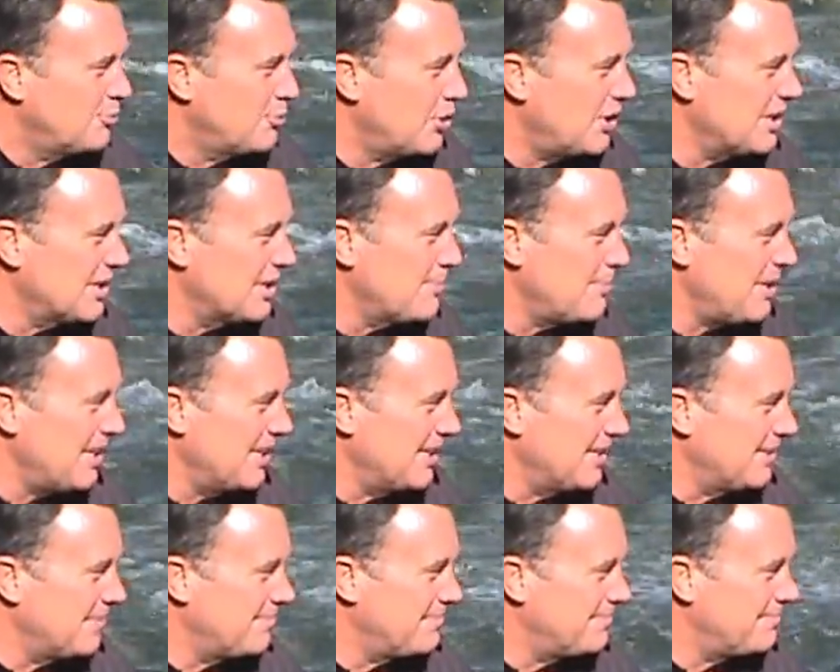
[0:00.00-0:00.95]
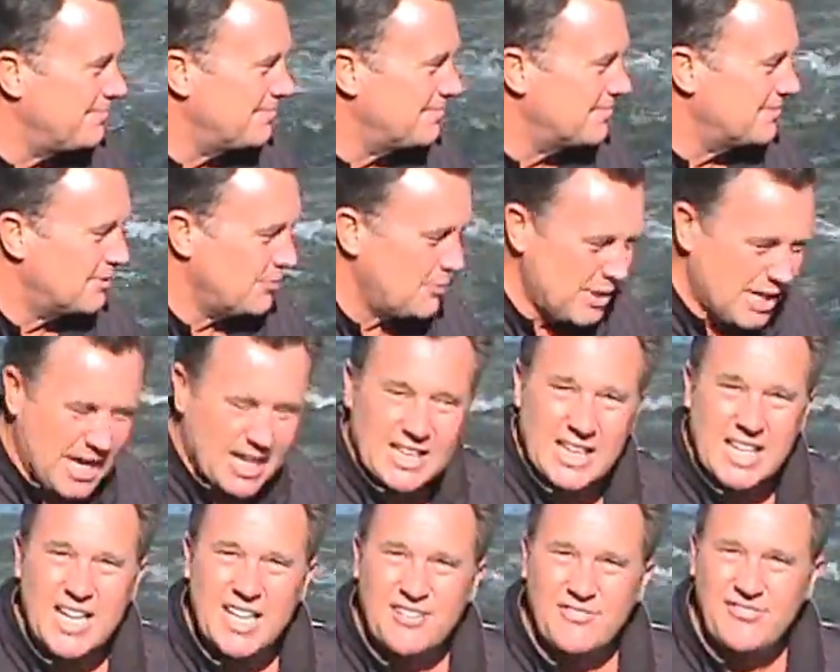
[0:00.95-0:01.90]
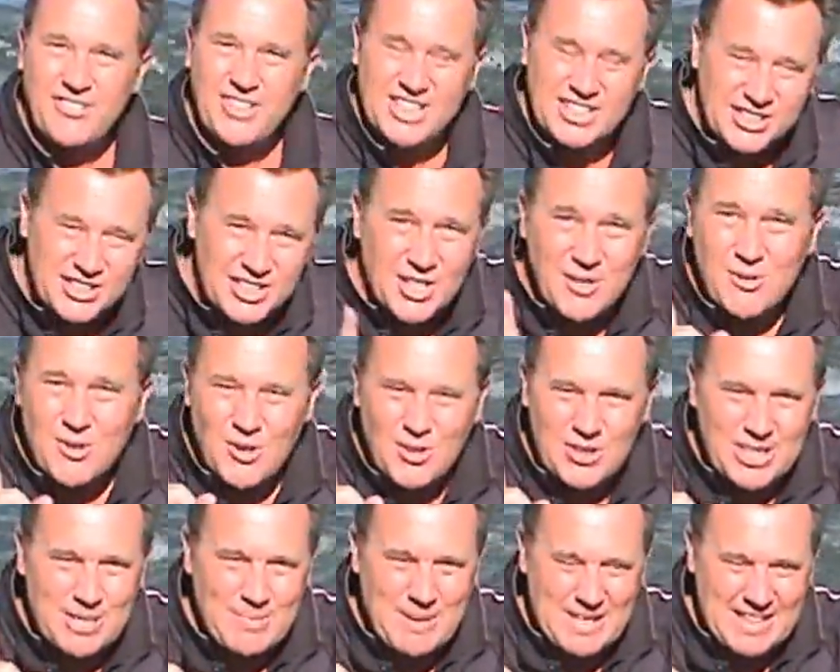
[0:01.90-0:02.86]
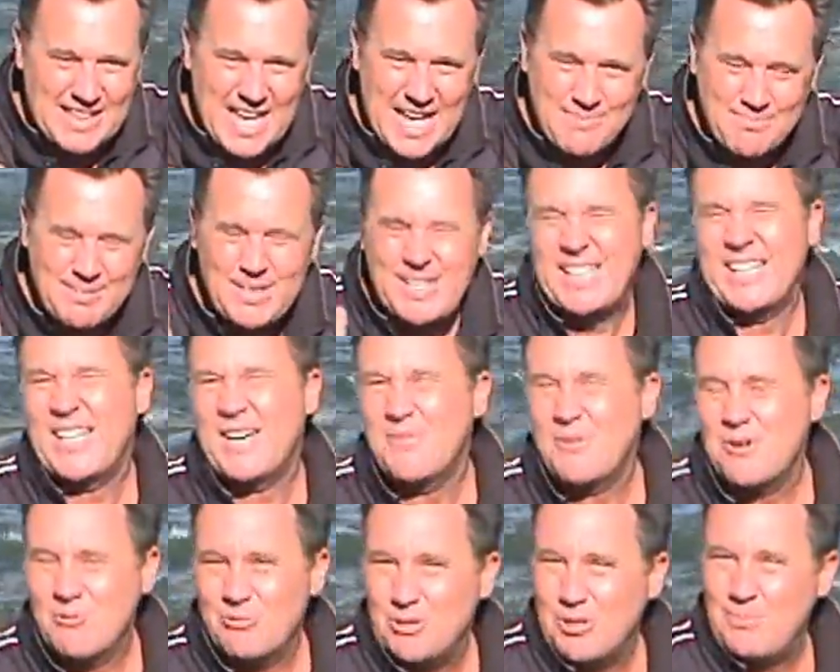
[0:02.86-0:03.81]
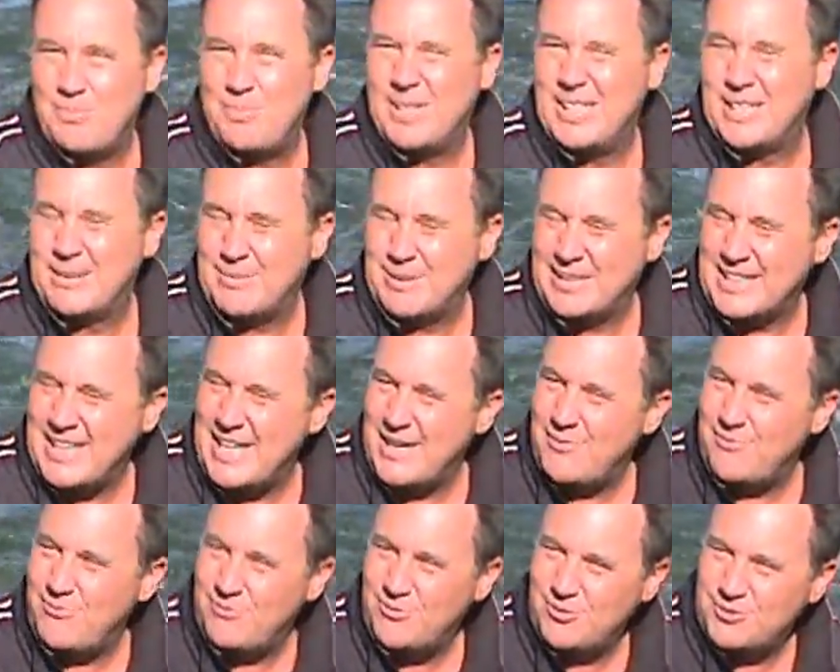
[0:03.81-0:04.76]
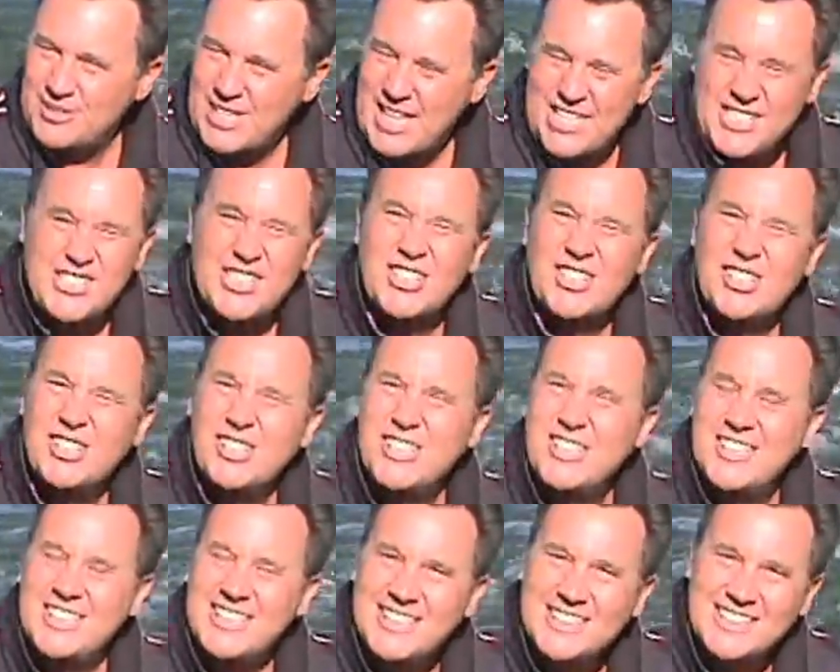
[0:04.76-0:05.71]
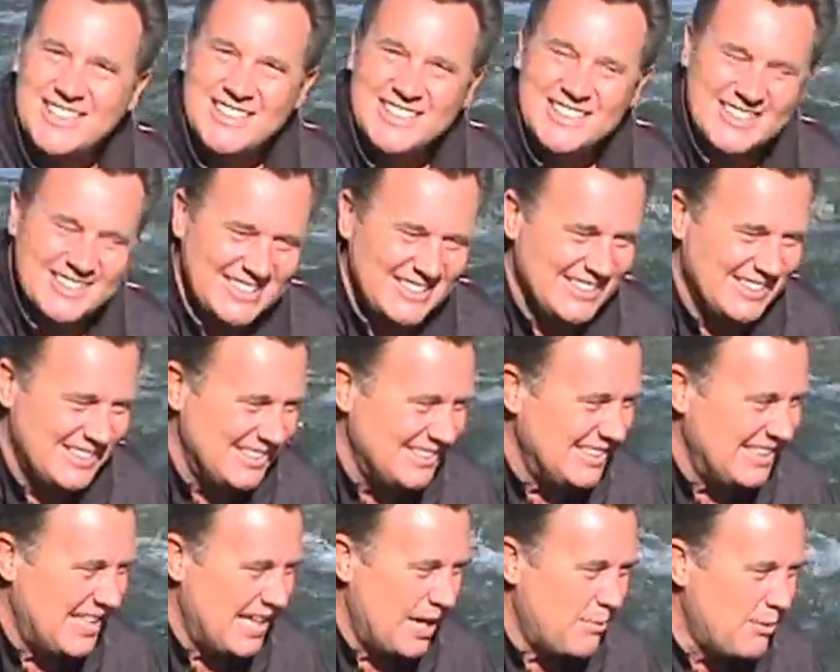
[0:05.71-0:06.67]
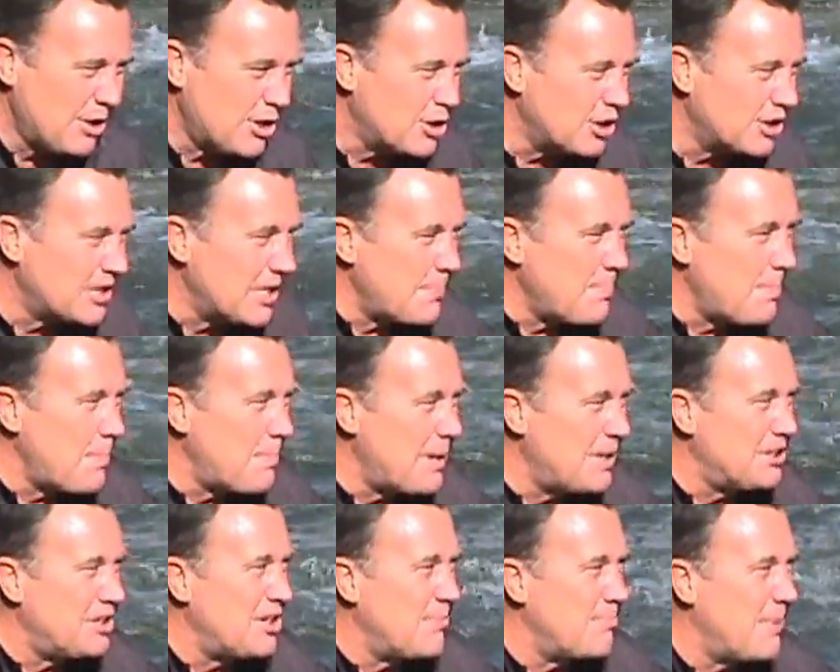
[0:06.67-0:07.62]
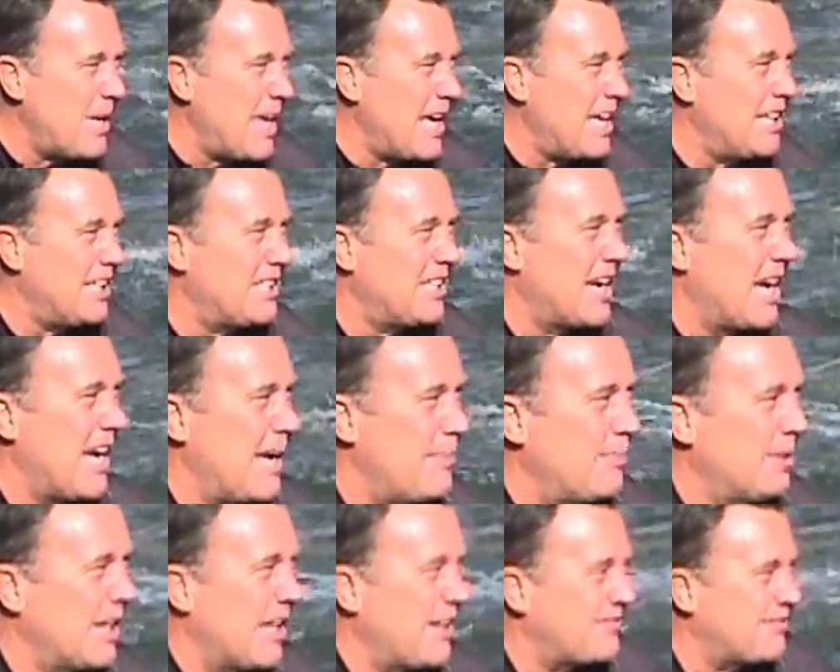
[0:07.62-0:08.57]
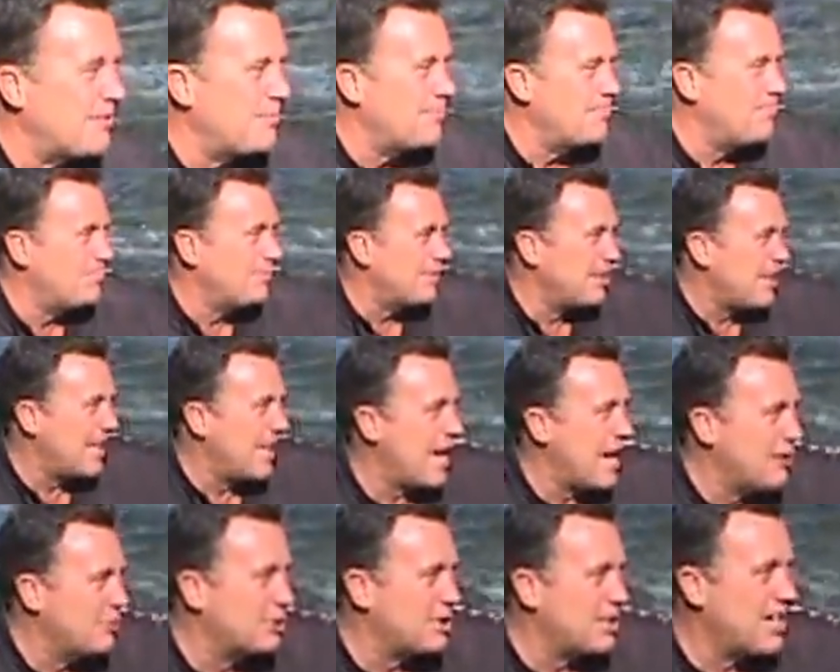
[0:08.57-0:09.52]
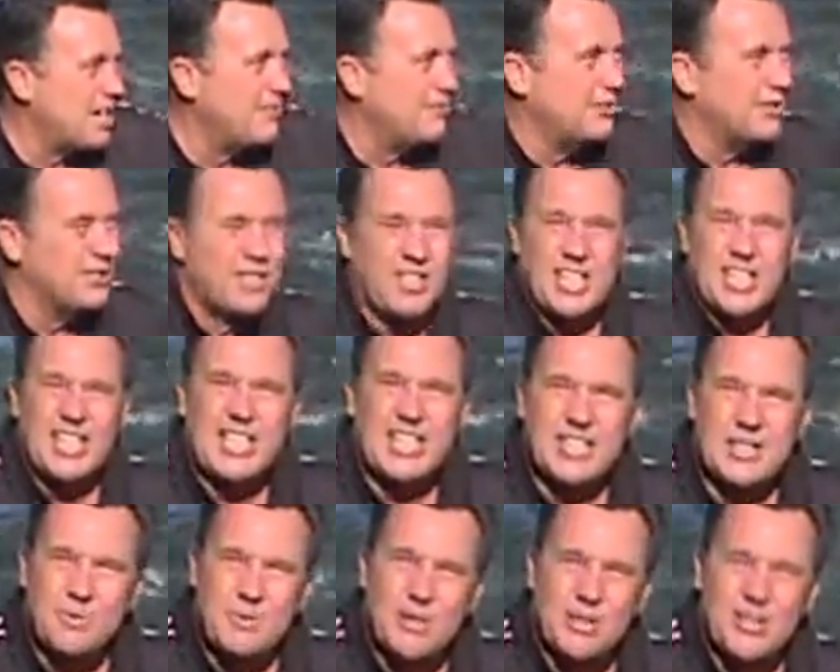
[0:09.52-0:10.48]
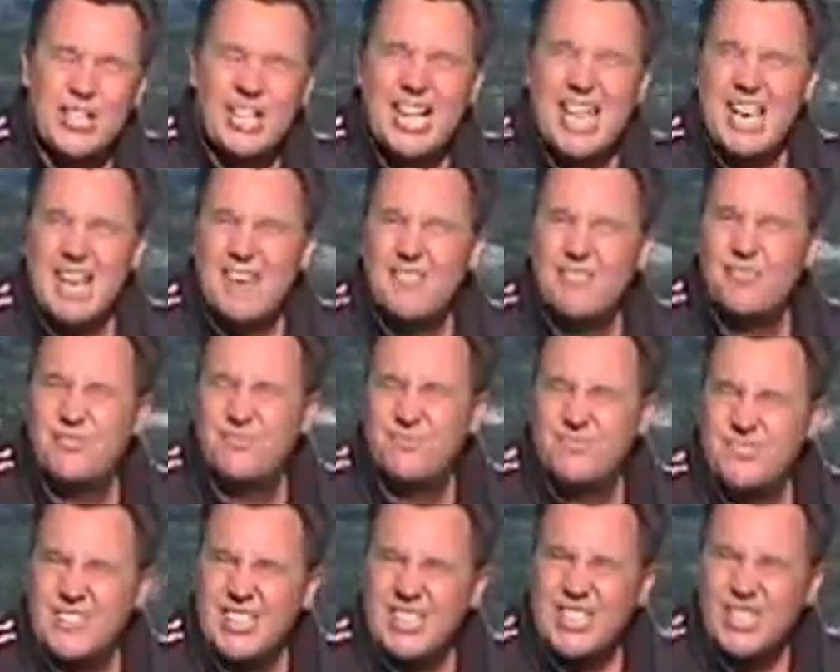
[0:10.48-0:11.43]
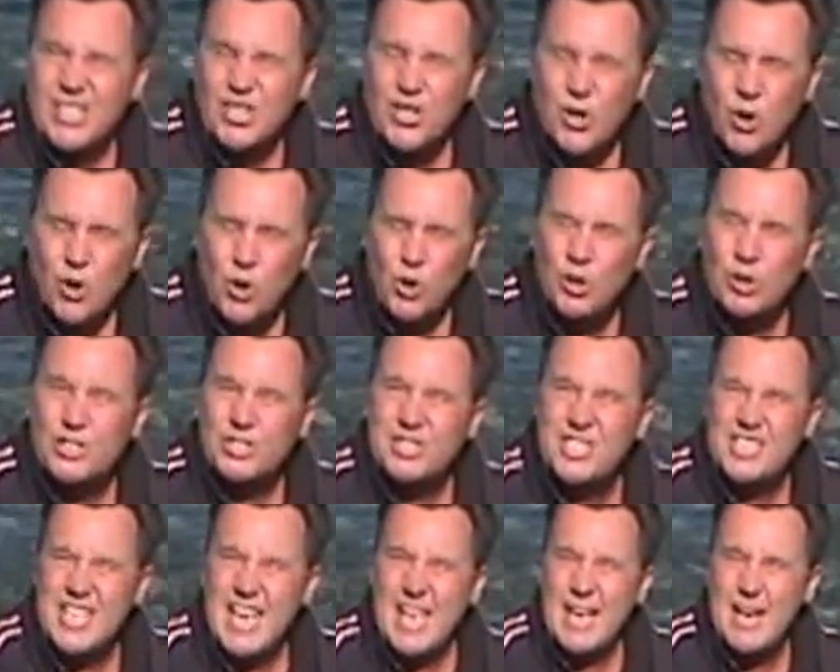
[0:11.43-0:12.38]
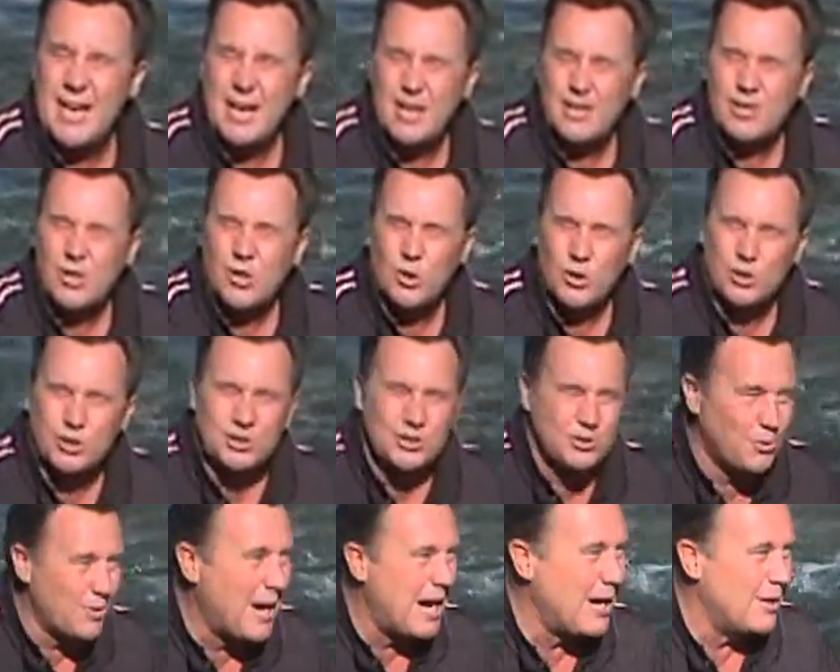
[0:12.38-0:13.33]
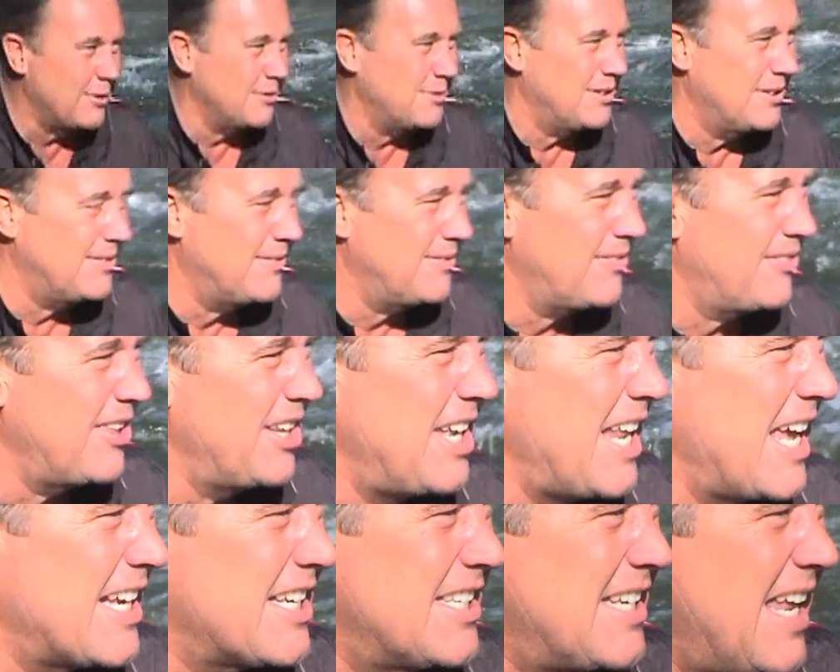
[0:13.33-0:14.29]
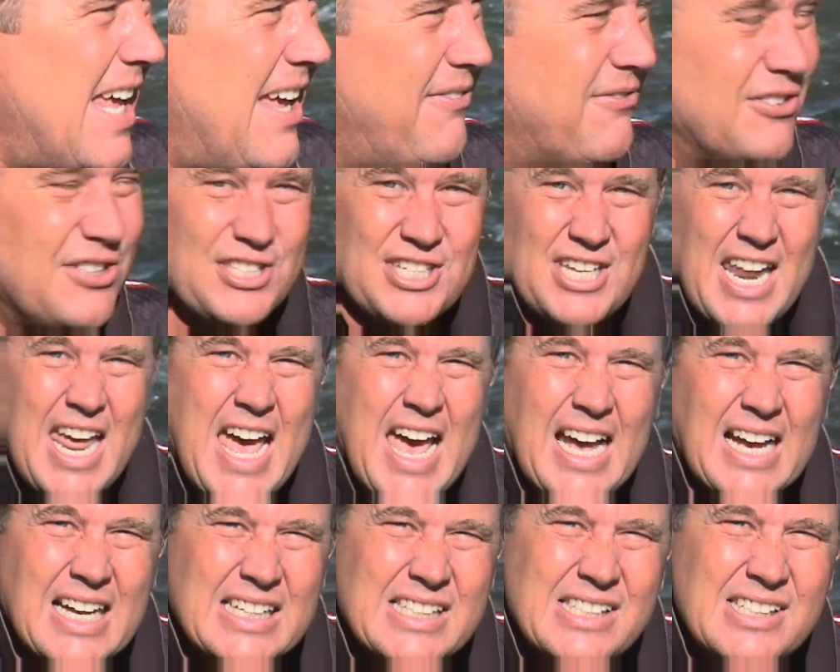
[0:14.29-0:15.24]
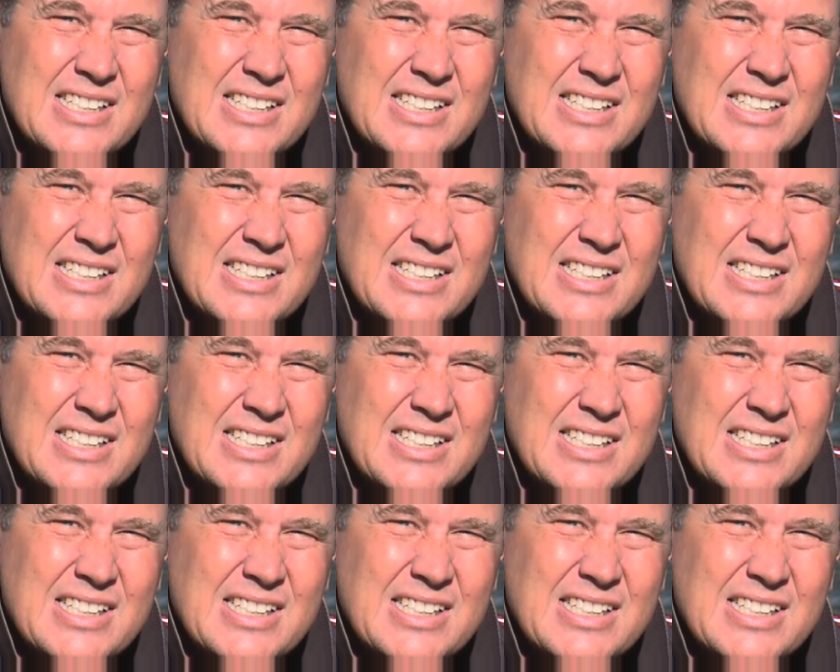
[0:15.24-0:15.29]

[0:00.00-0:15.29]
Reel them in. We got a lot of fish. They were only about that big. They weren't real big, but they tasted good. Cooked up a bunch of them ahead of time, left them out covered, thinking that we were going to have cold trout the next day for snack.